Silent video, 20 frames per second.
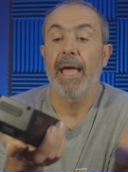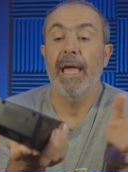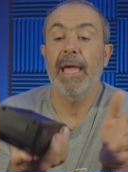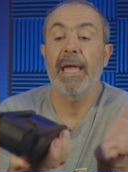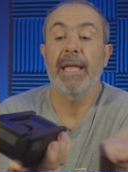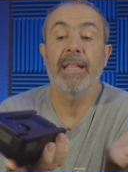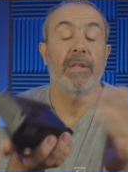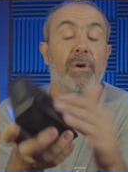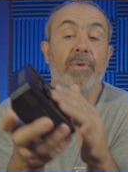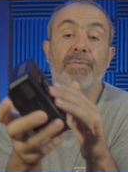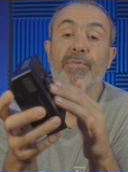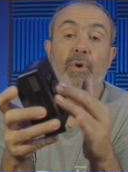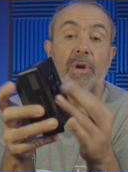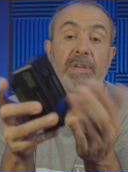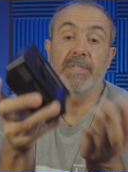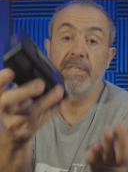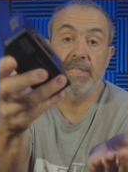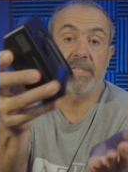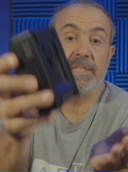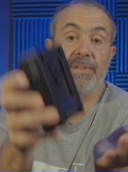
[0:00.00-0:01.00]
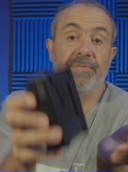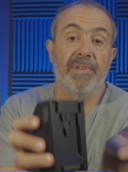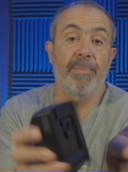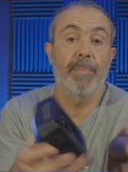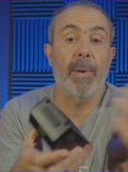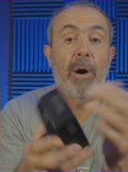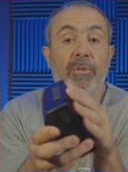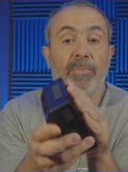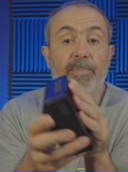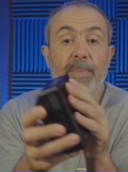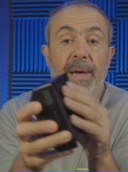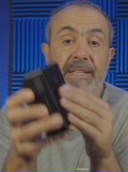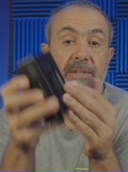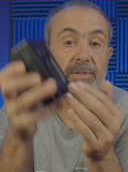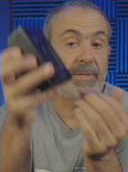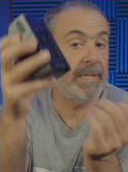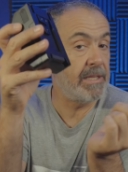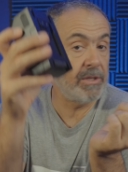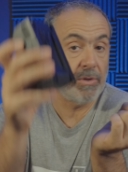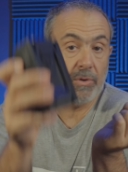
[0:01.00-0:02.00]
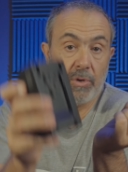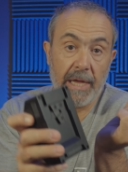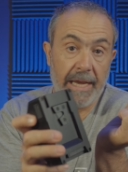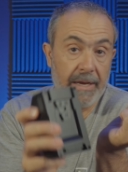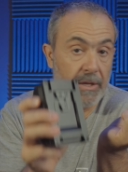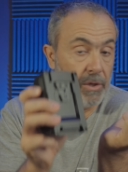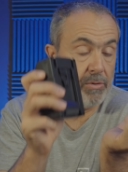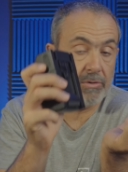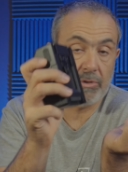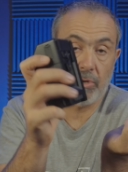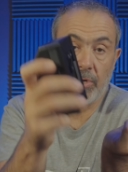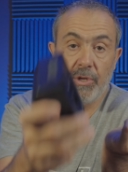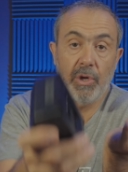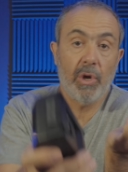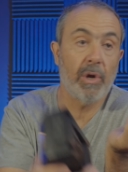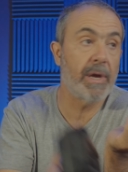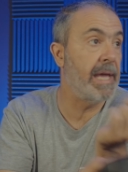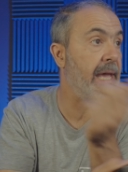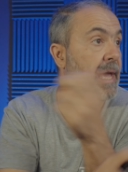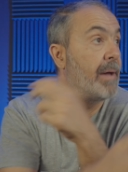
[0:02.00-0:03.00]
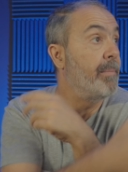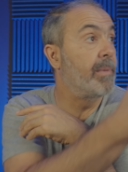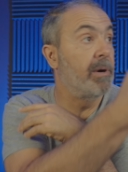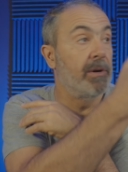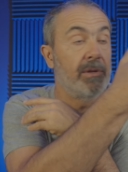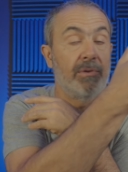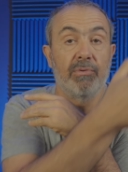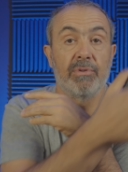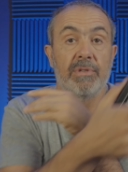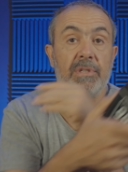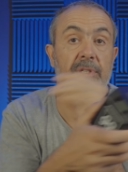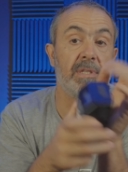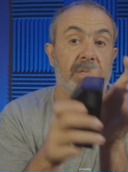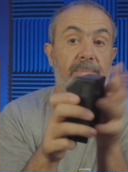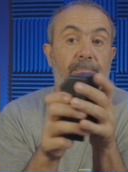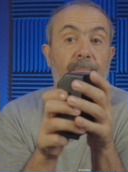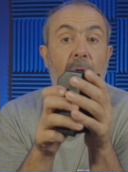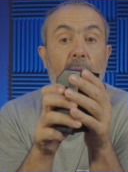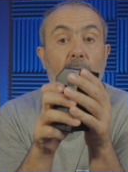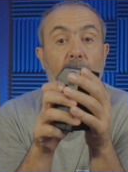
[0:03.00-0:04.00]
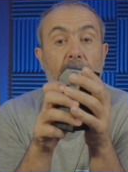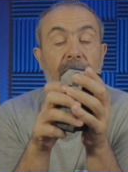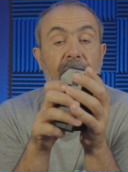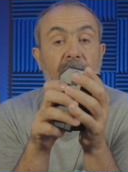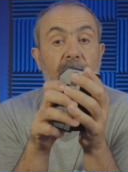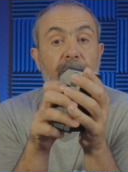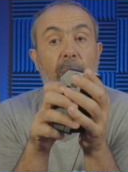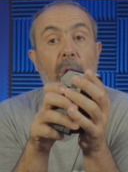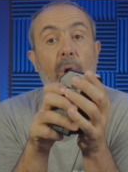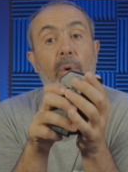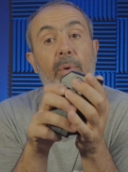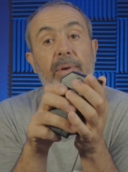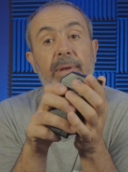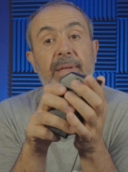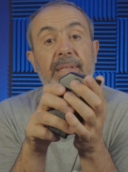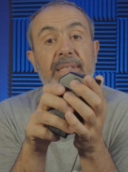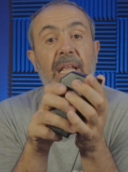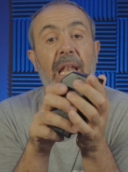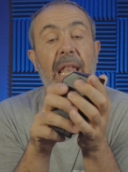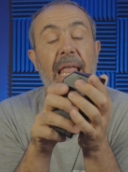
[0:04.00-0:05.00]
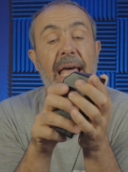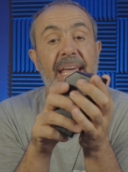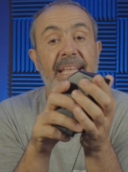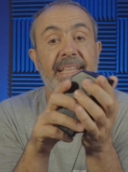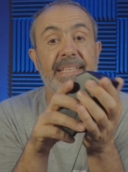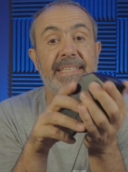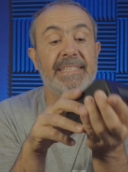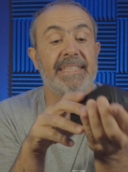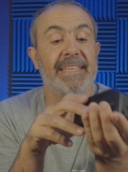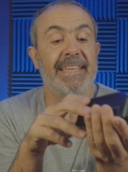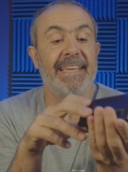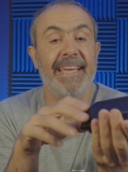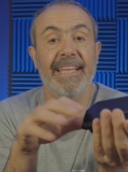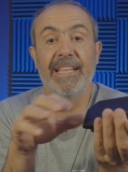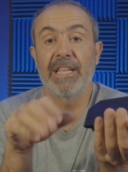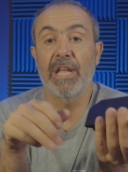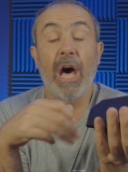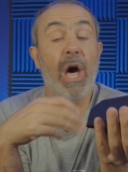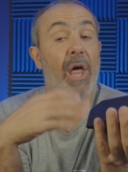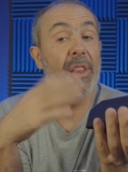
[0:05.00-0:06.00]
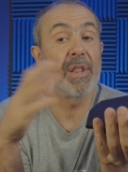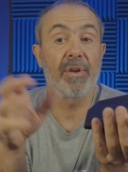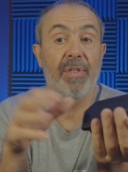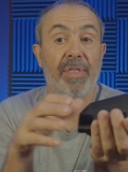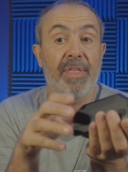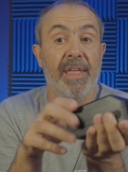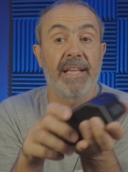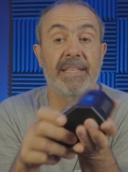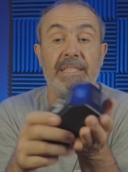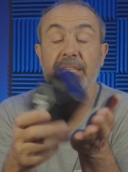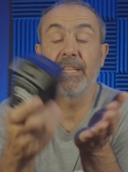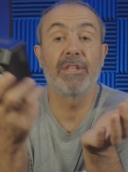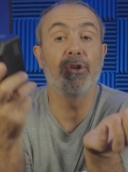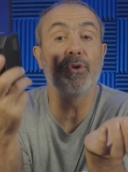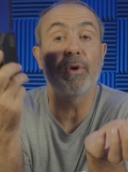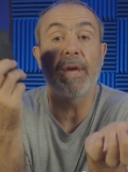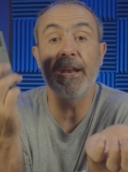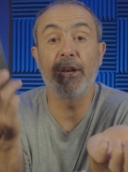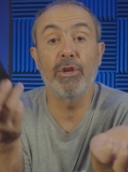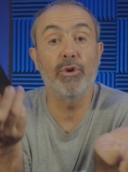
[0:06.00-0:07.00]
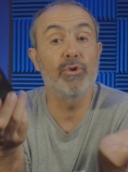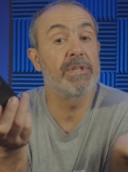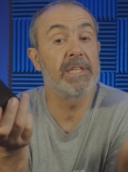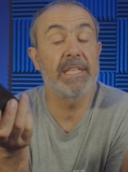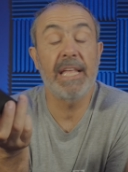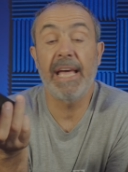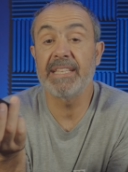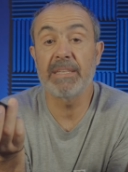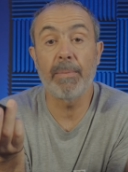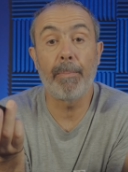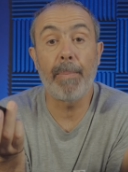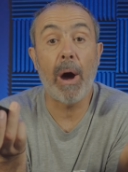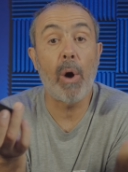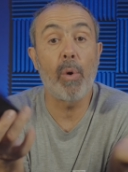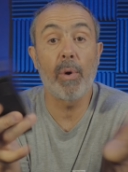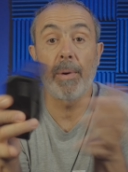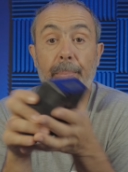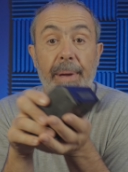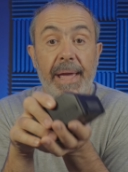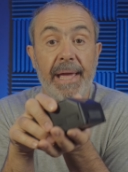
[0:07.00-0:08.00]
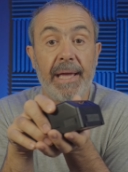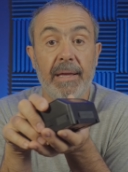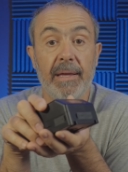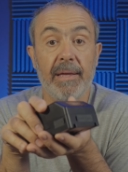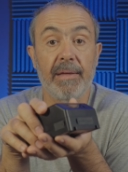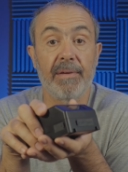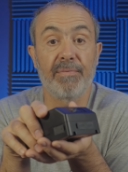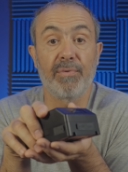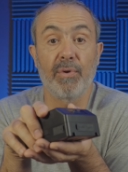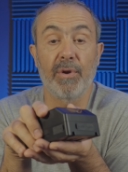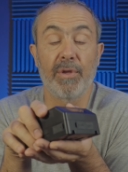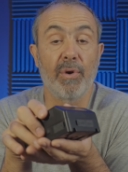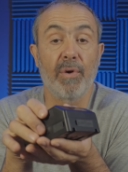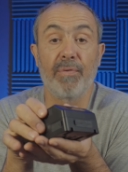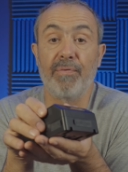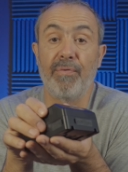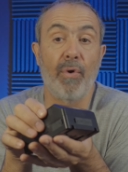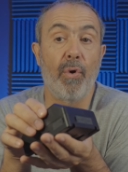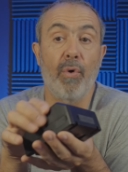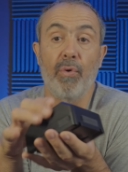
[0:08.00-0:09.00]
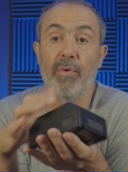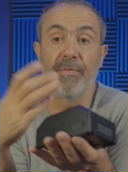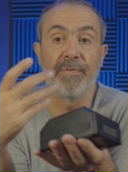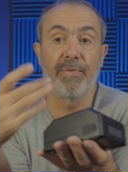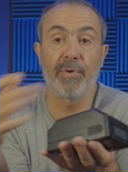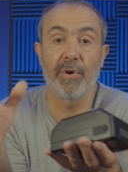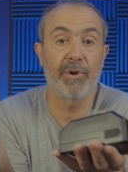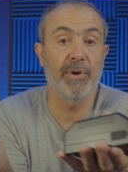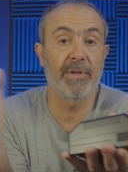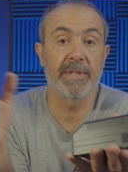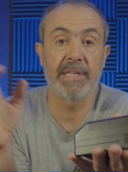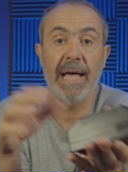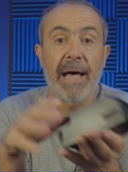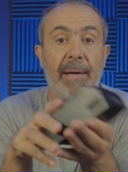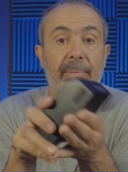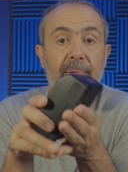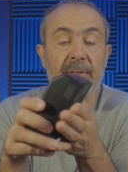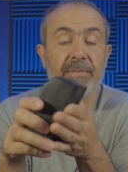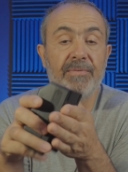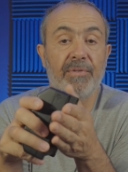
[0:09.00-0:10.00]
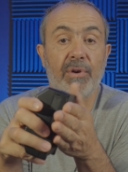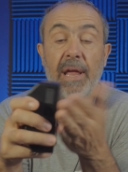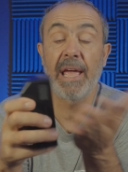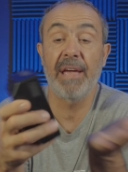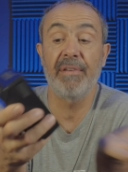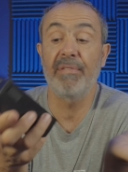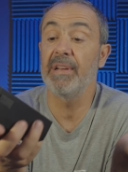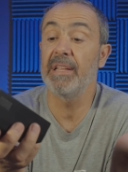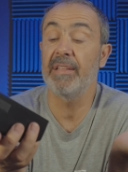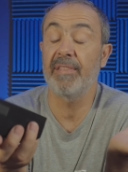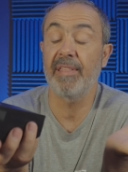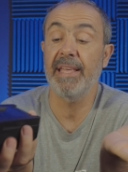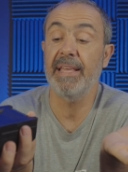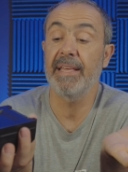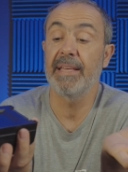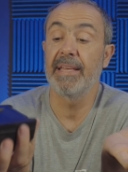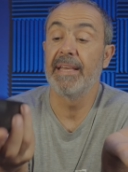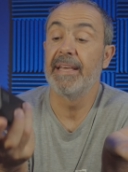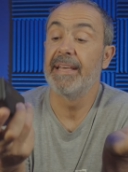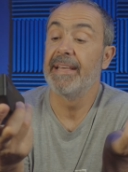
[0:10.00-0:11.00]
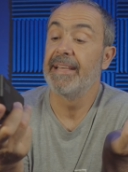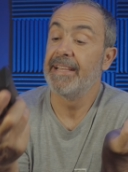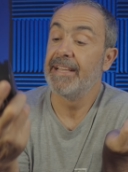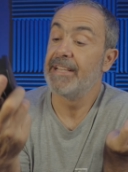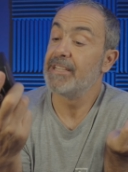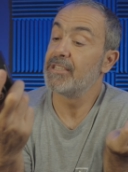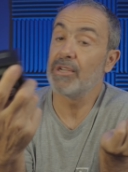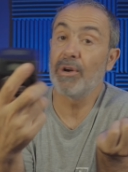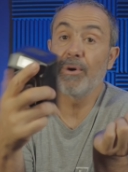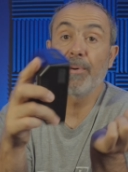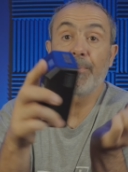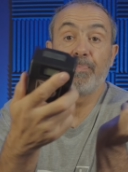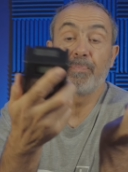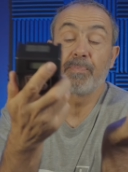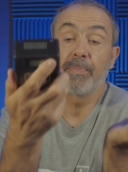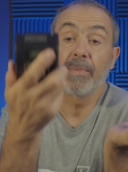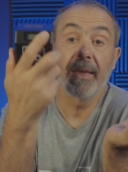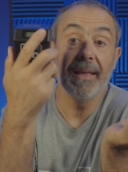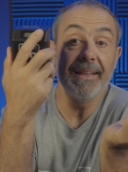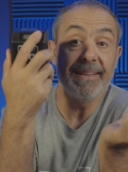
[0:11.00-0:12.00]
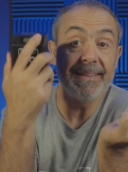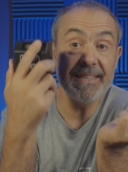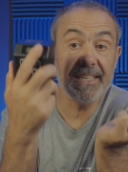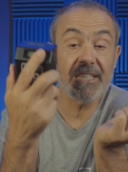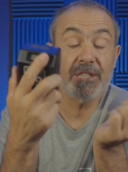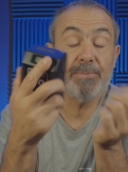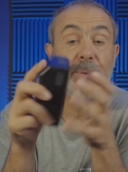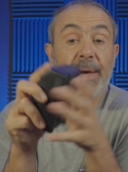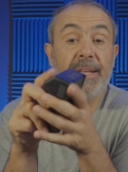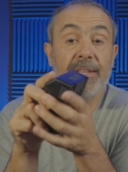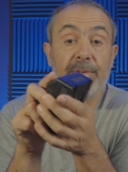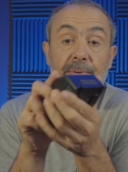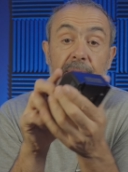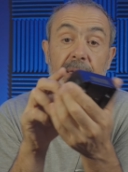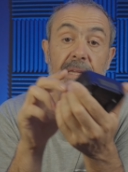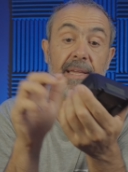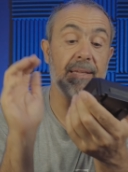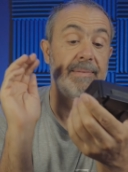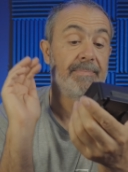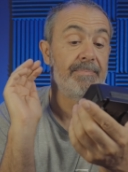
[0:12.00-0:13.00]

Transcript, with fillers: and of course, it's a V-mount battery that you can use on your camera, uses power for powering the lights and other things that you can use it as a power bank for your phone, for your tablet, for everything. So this battery